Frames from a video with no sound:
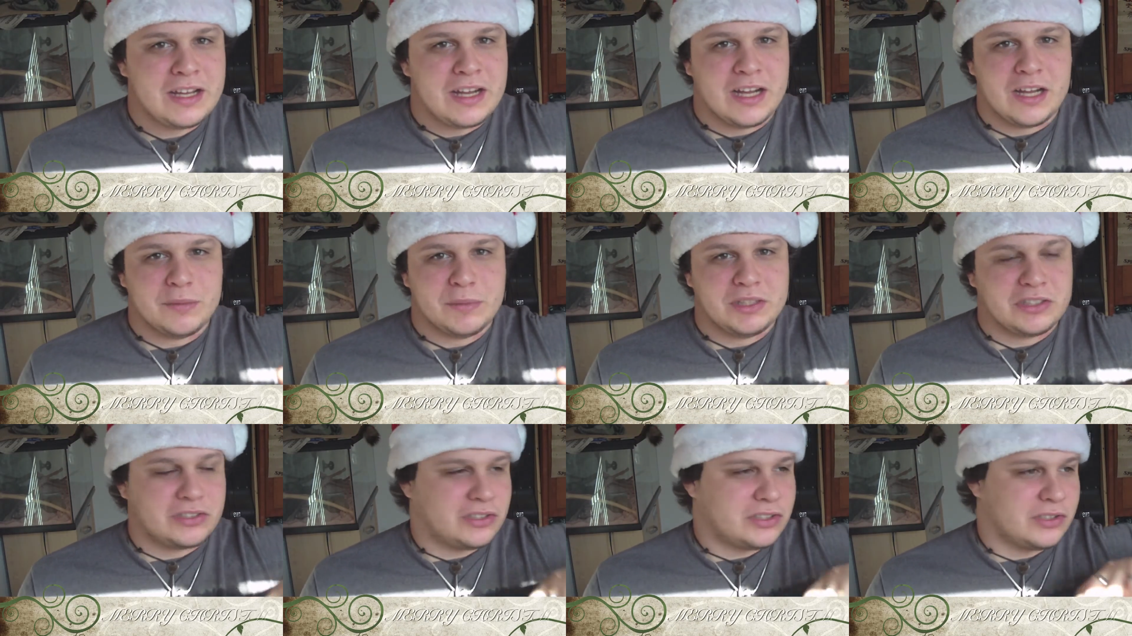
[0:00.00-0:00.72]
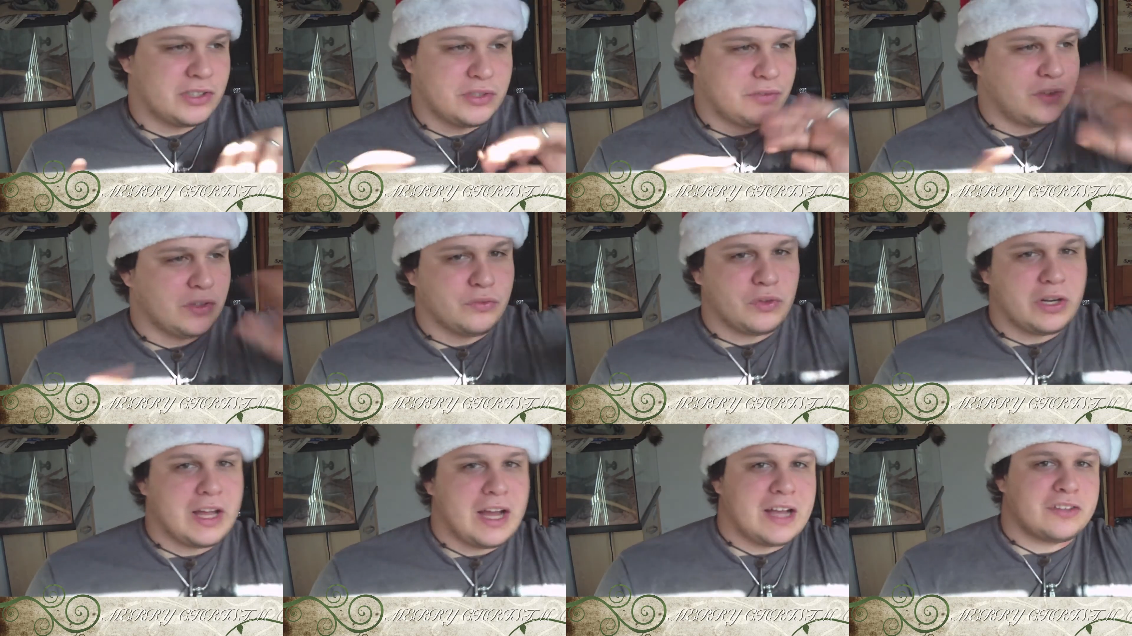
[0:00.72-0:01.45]
I mean, just feel
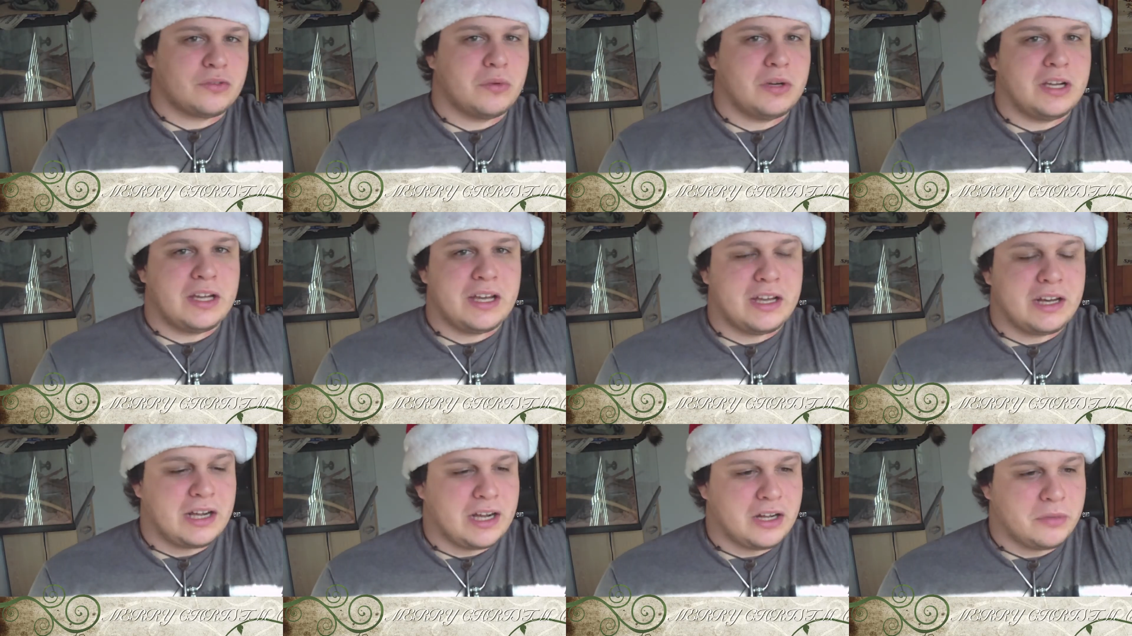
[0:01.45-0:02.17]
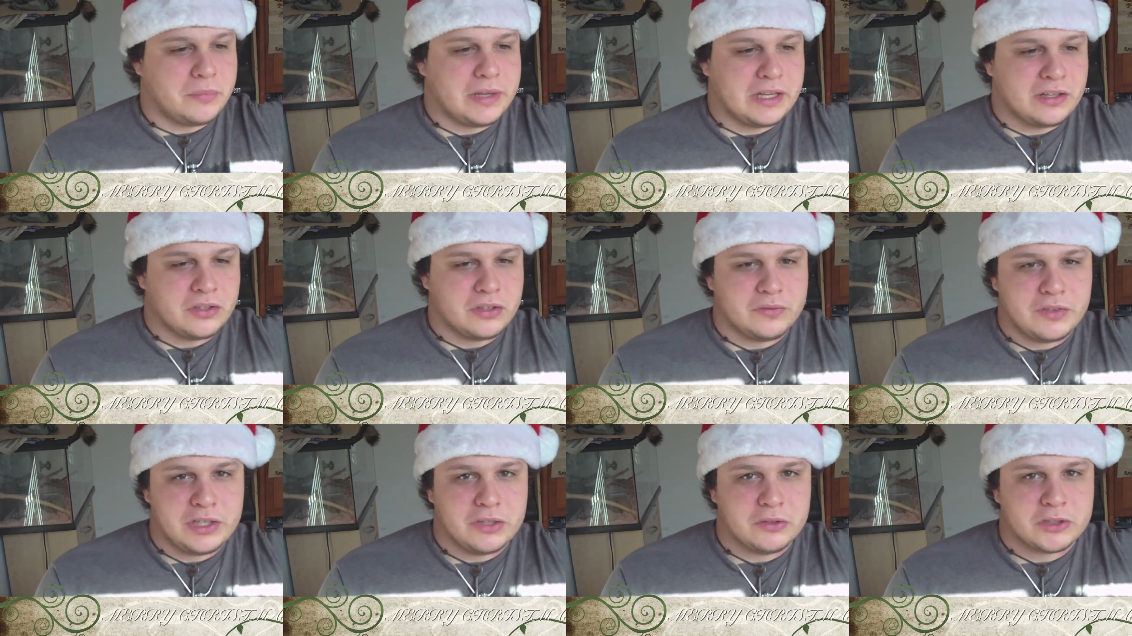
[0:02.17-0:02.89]
free to ask away, and I'll make another
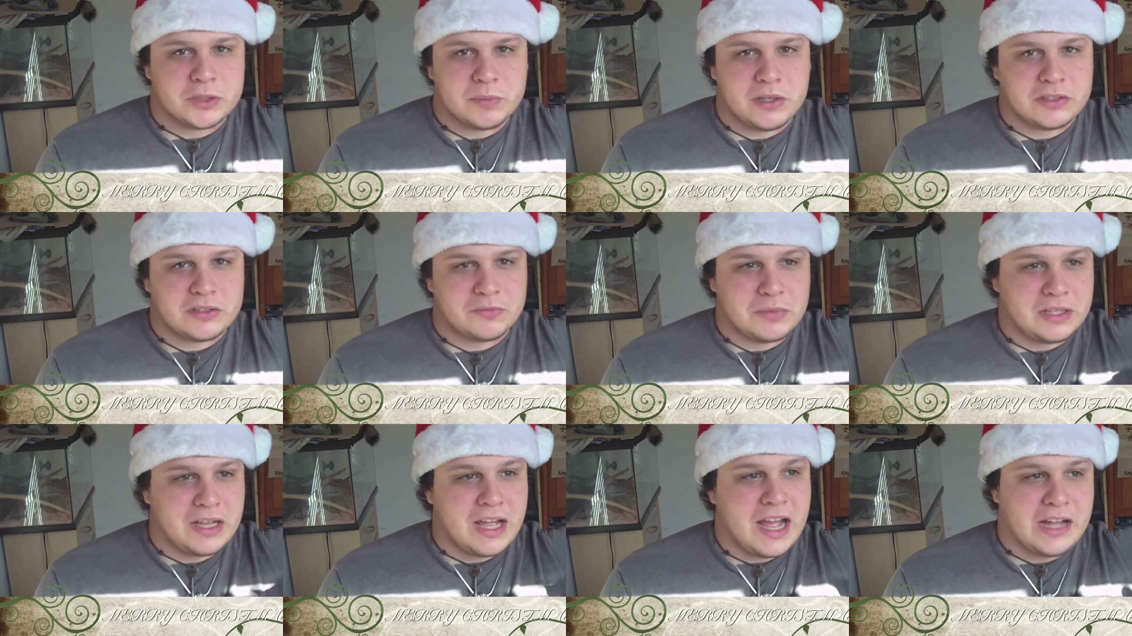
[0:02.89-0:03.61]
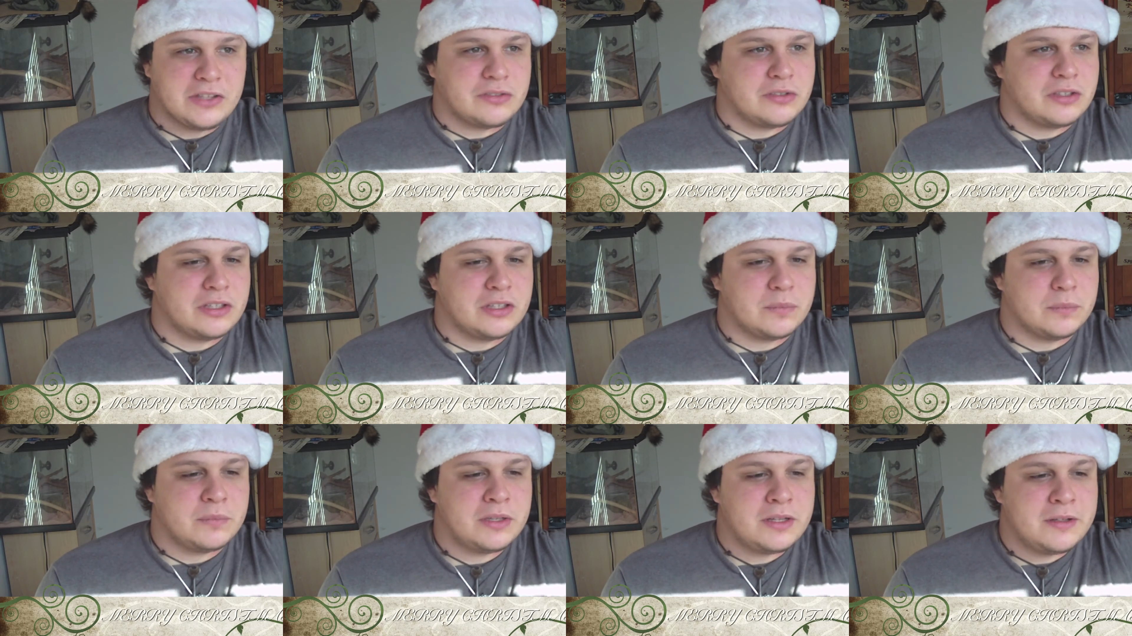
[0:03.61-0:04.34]
video response of me answering
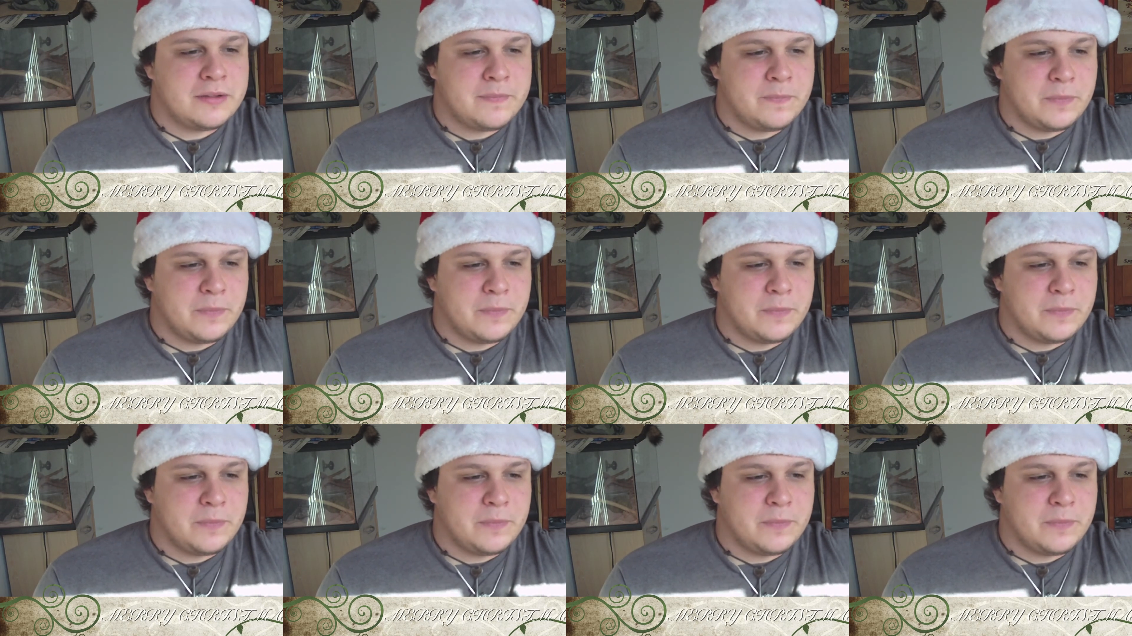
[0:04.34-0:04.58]
them.